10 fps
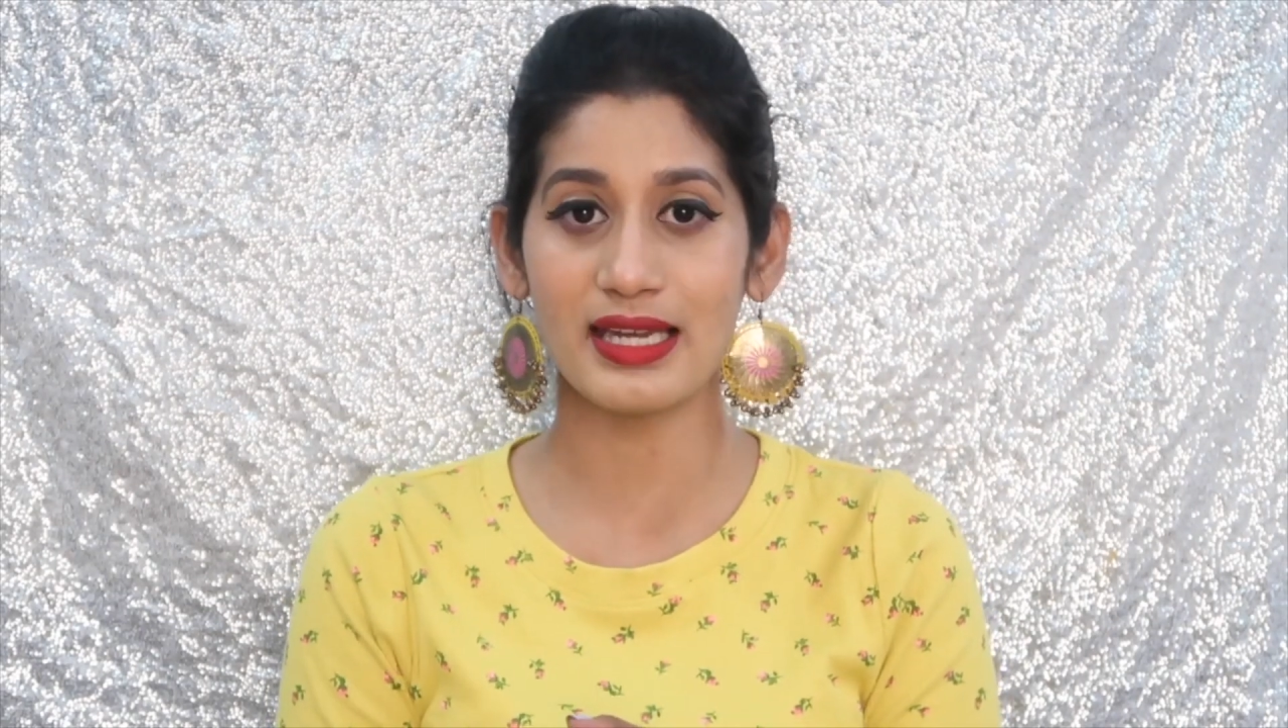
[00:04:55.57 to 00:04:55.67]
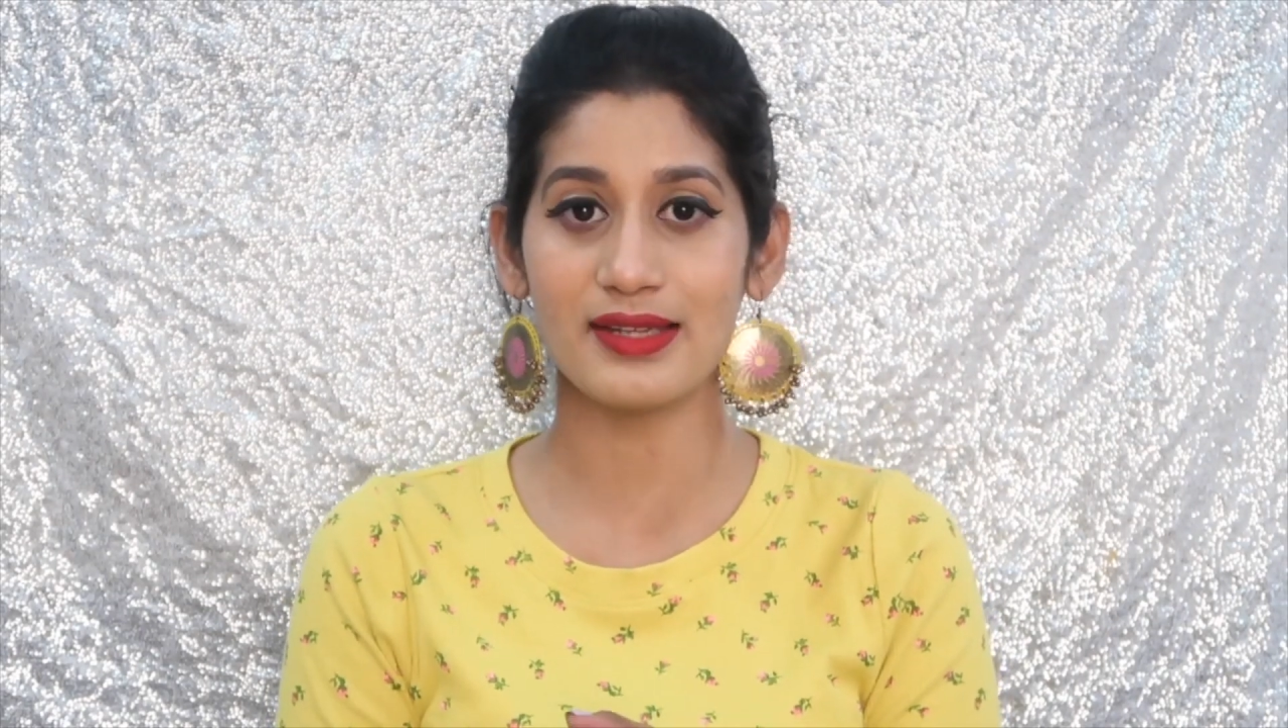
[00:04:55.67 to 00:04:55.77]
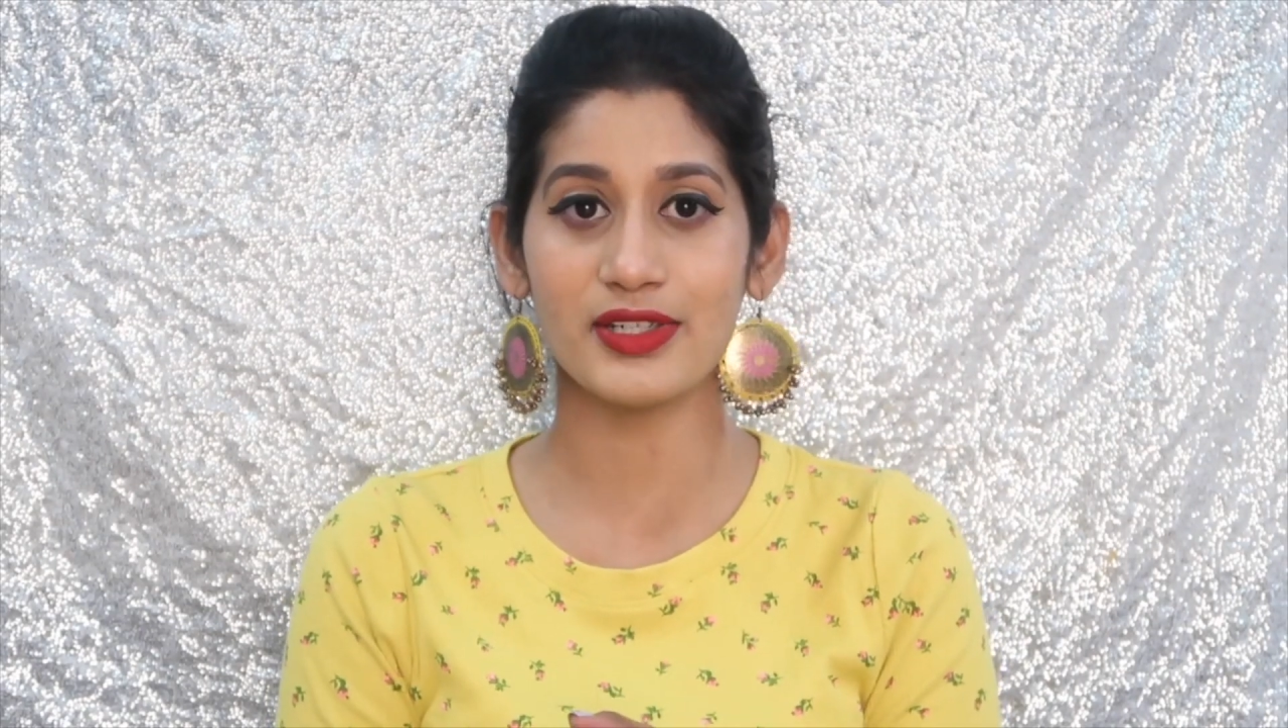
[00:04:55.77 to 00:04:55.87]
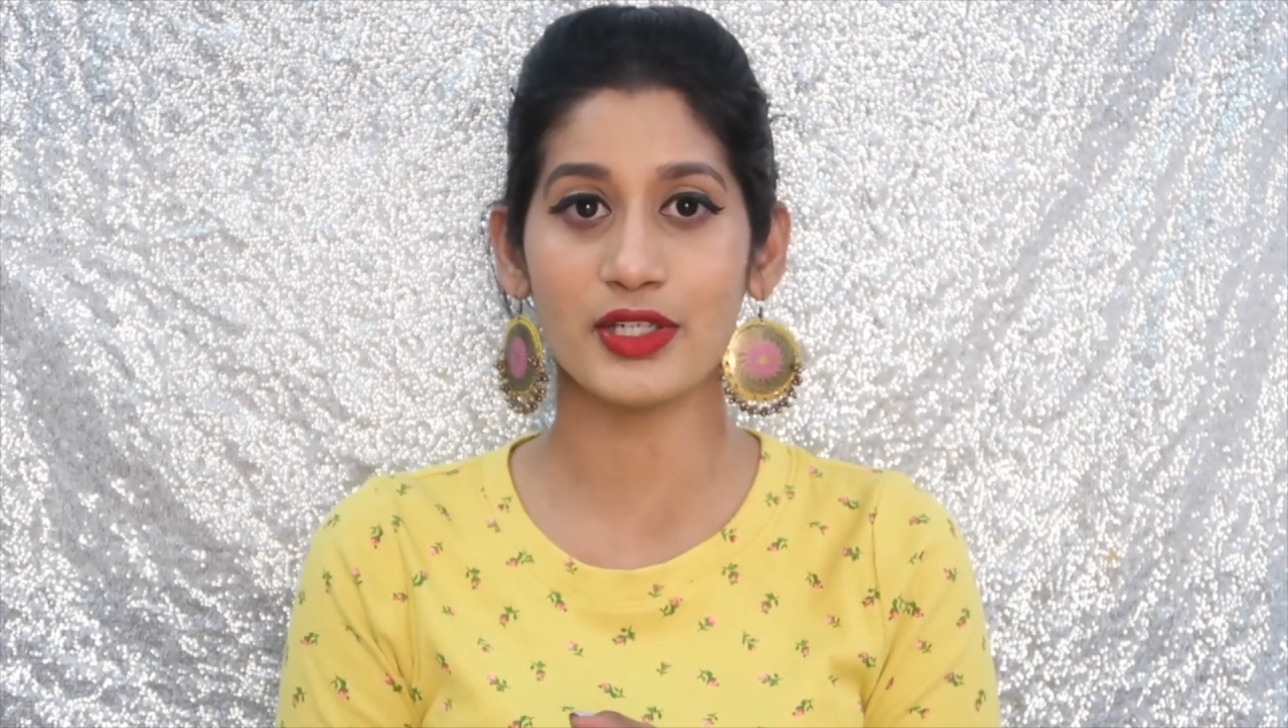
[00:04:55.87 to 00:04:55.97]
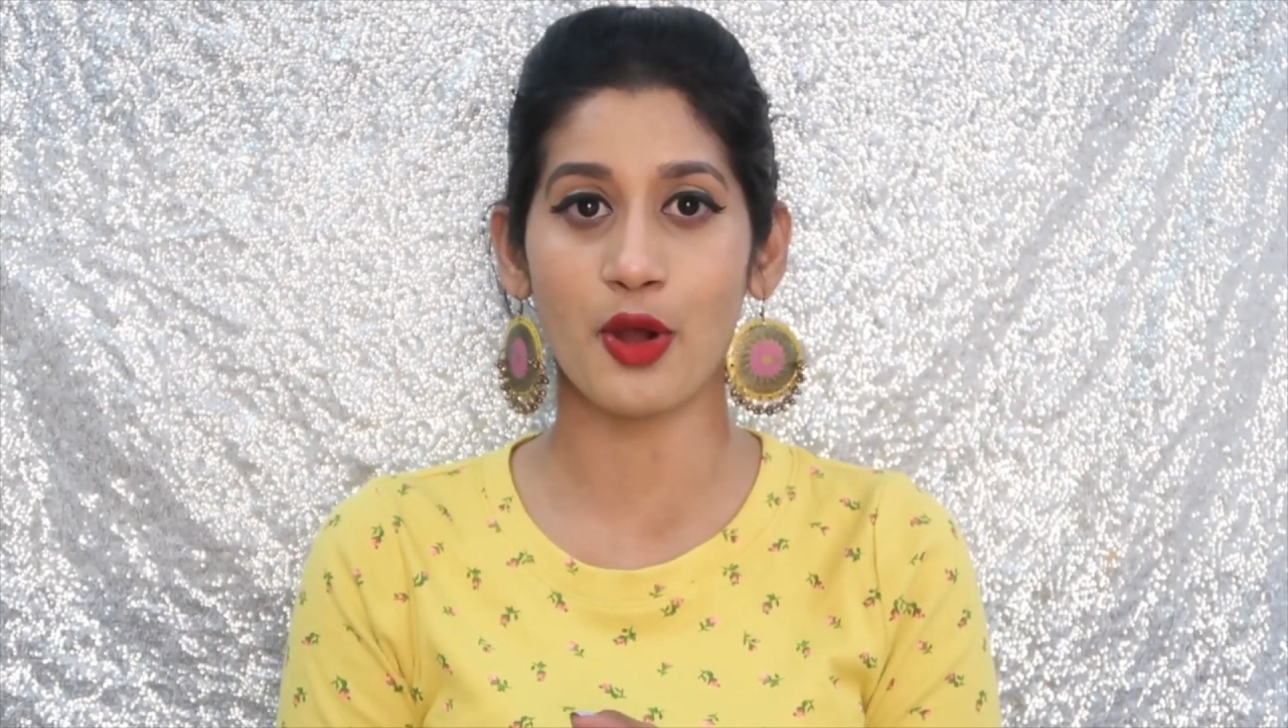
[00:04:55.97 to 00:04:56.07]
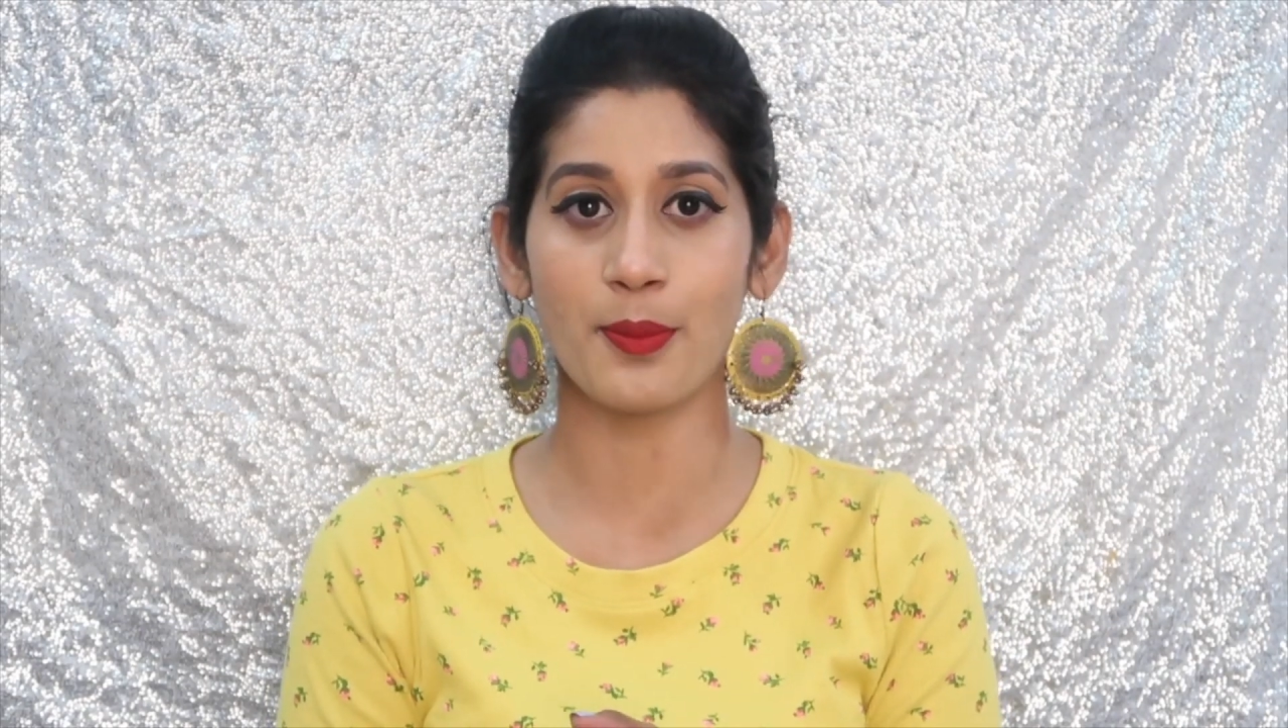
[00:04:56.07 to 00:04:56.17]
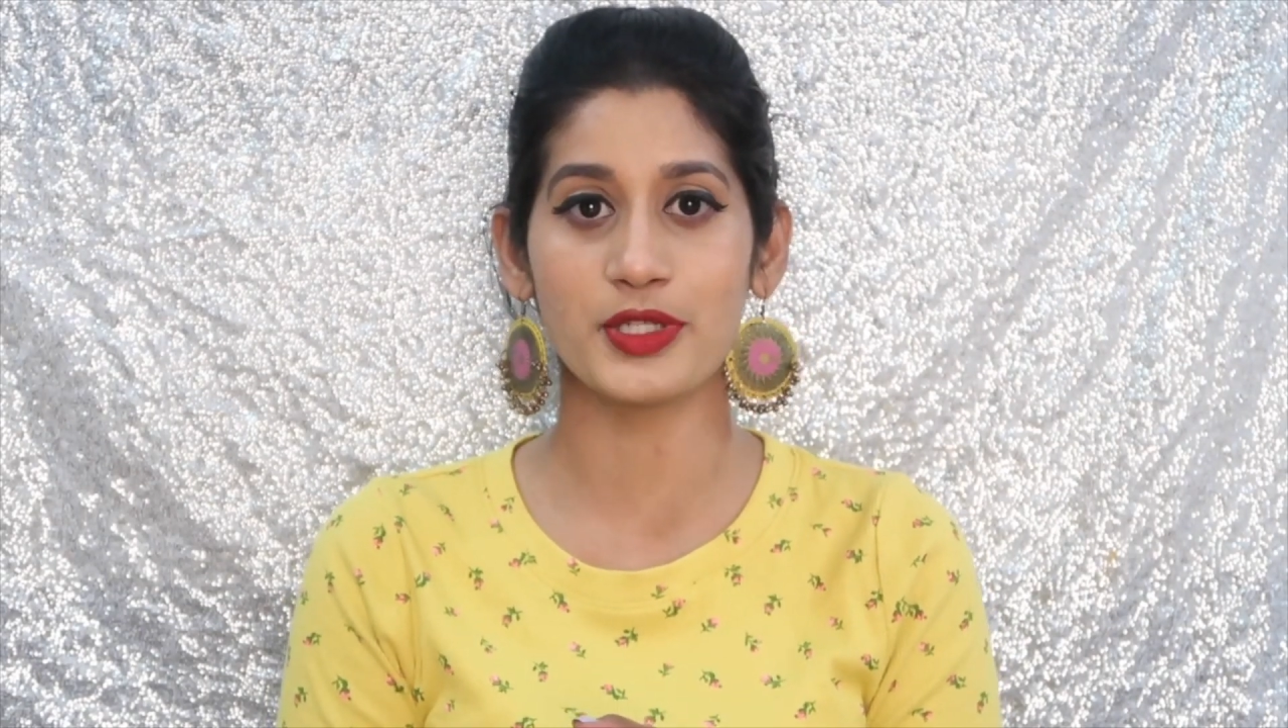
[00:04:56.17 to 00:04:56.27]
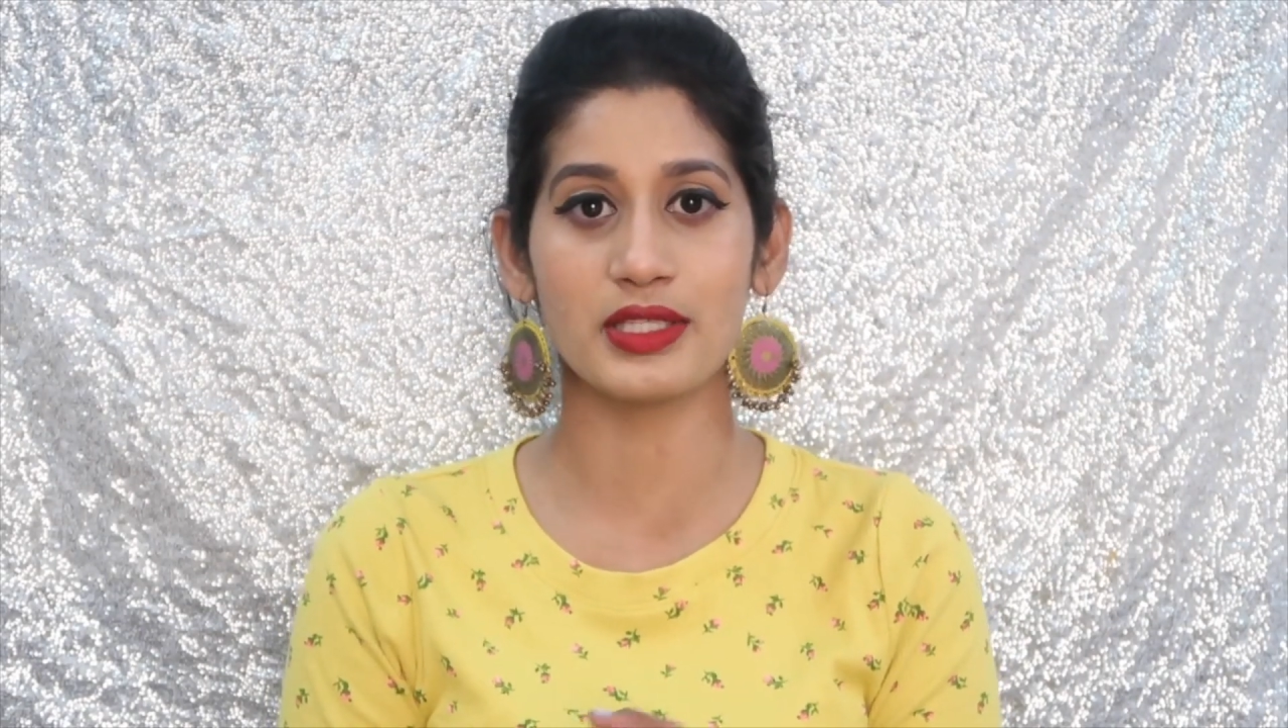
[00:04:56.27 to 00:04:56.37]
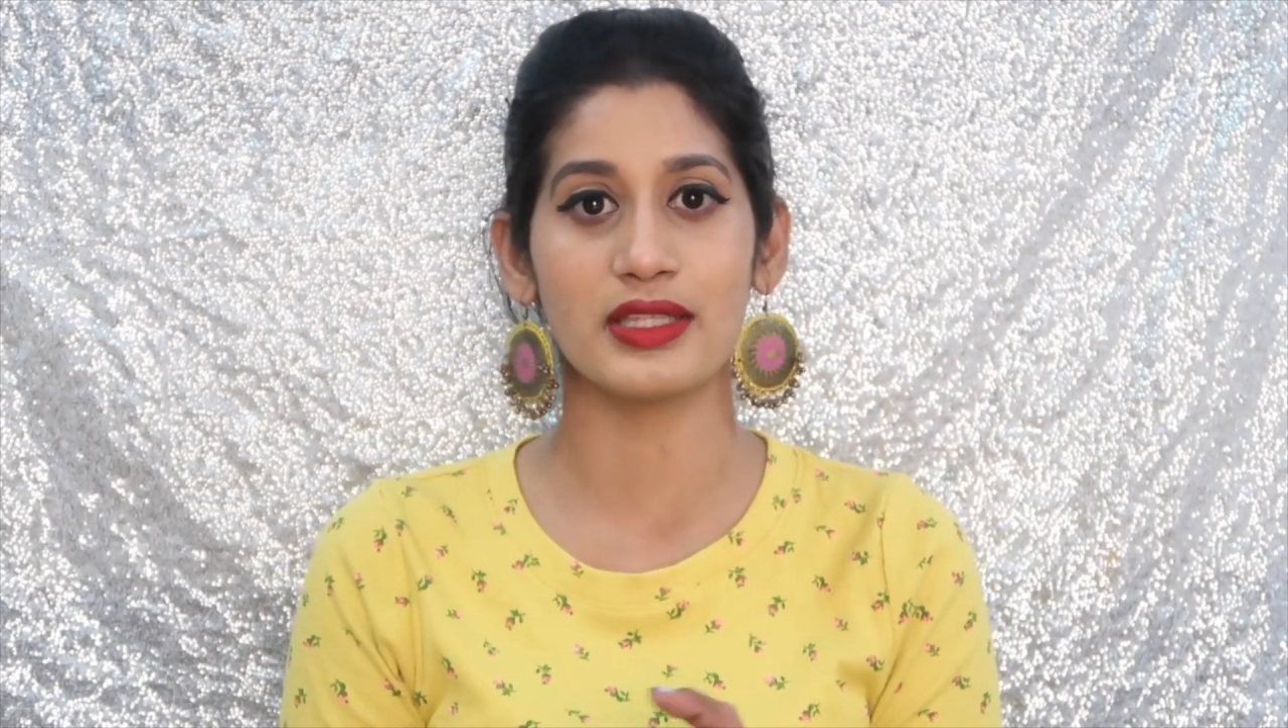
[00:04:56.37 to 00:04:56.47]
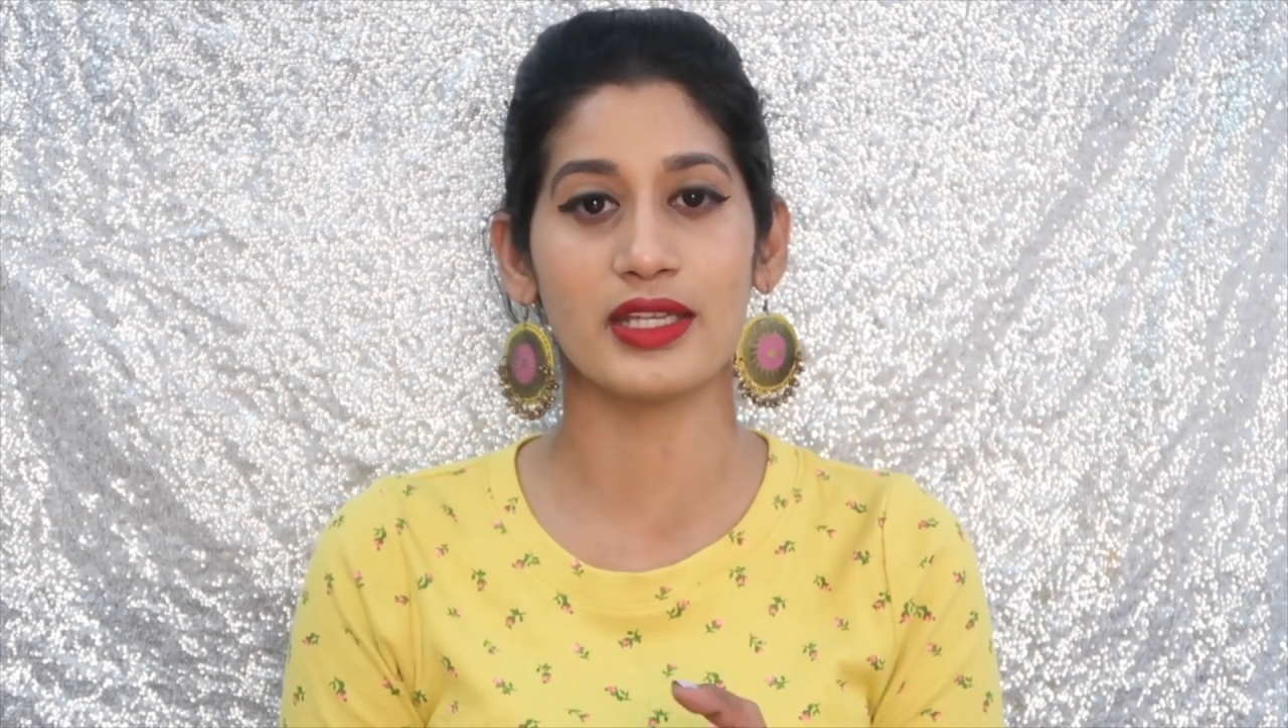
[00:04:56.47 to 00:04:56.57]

delivery option.